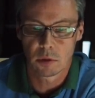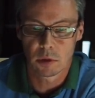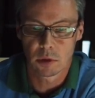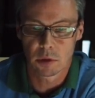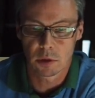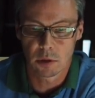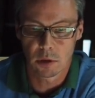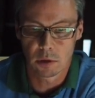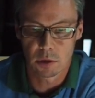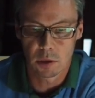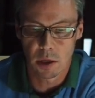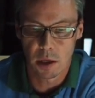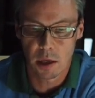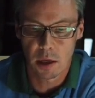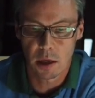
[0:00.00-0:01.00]
Let's go to
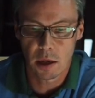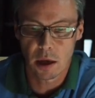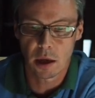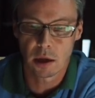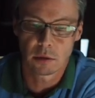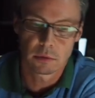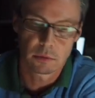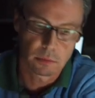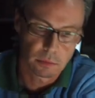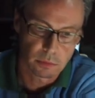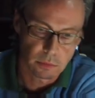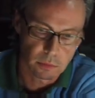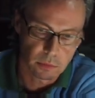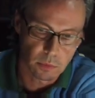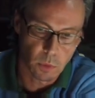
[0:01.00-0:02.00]
here.
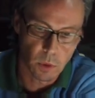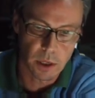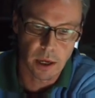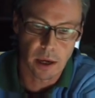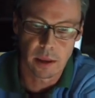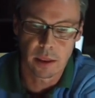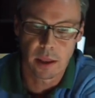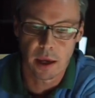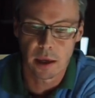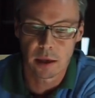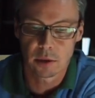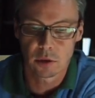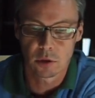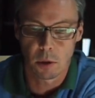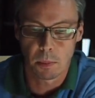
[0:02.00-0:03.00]
We're getting there.
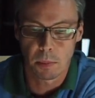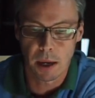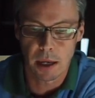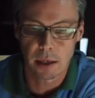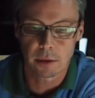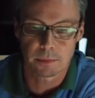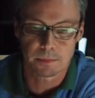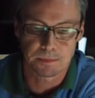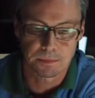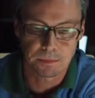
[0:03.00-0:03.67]
It's not bad.